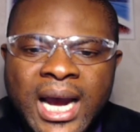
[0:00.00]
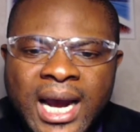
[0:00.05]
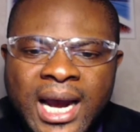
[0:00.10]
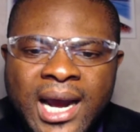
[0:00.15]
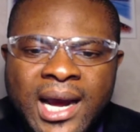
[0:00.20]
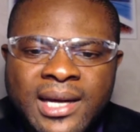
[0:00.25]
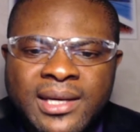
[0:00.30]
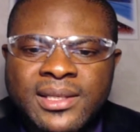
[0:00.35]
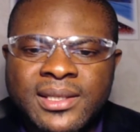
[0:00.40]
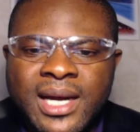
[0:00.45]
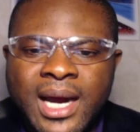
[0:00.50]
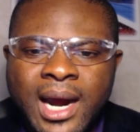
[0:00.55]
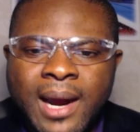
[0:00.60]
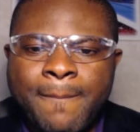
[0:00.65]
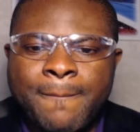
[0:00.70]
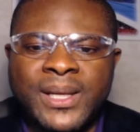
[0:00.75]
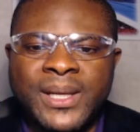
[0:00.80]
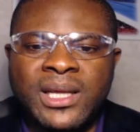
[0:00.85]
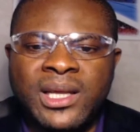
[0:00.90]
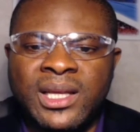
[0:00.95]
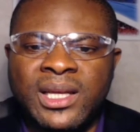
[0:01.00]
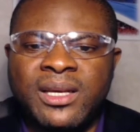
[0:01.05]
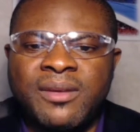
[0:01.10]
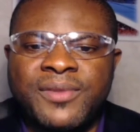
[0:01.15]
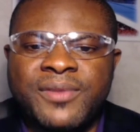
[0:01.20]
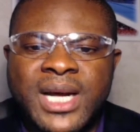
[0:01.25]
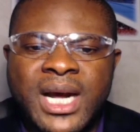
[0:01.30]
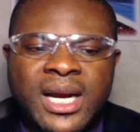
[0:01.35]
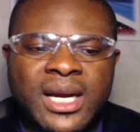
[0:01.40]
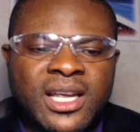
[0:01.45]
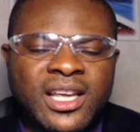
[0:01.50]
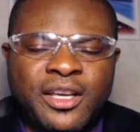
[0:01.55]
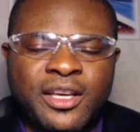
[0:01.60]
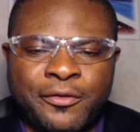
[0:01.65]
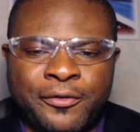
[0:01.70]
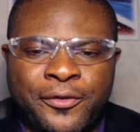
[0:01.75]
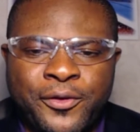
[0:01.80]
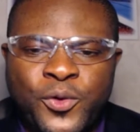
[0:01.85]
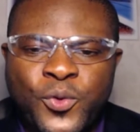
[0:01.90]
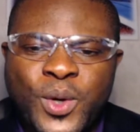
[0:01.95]
And I believe that
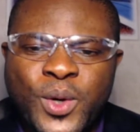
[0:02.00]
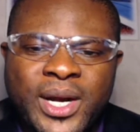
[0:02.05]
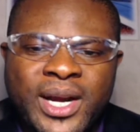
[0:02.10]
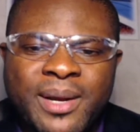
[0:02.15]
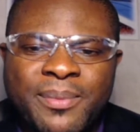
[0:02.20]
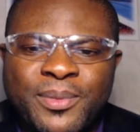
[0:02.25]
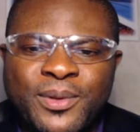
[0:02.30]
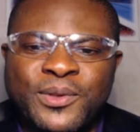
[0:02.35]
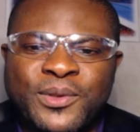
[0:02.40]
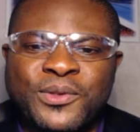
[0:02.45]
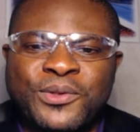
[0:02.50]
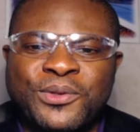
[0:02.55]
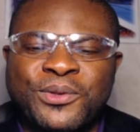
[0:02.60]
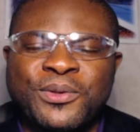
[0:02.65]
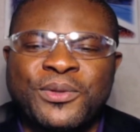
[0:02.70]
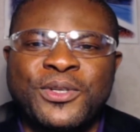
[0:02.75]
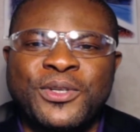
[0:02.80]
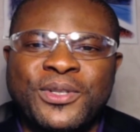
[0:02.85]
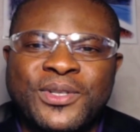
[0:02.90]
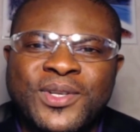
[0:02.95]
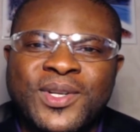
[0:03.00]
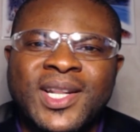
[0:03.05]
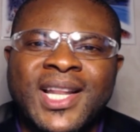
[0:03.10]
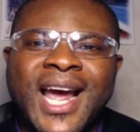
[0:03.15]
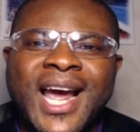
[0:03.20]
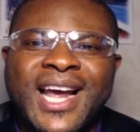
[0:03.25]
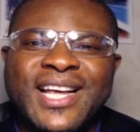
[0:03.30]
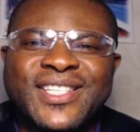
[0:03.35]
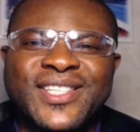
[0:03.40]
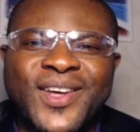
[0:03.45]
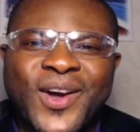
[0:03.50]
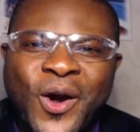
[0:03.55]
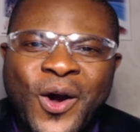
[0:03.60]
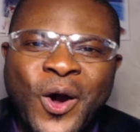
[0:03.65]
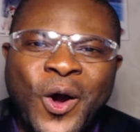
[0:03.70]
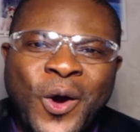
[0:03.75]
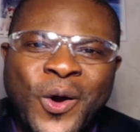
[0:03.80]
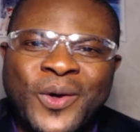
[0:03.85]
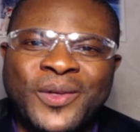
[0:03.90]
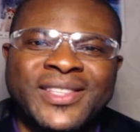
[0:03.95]
if you were able to utilize
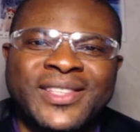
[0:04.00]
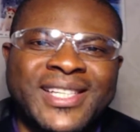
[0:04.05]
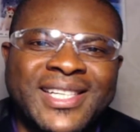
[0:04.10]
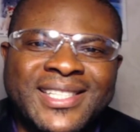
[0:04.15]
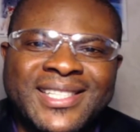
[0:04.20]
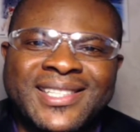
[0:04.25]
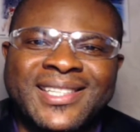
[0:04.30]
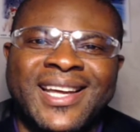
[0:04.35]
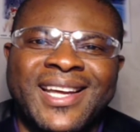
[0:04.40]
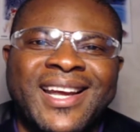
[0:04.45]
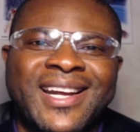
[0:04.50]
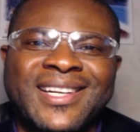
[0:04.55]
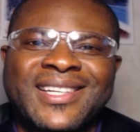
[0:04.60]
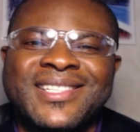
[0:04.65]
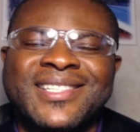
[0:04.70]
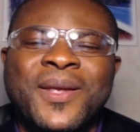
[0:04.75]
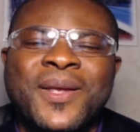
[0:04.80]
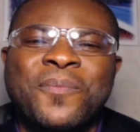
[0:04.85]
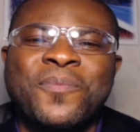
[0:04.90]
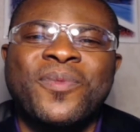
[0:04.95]
all these things,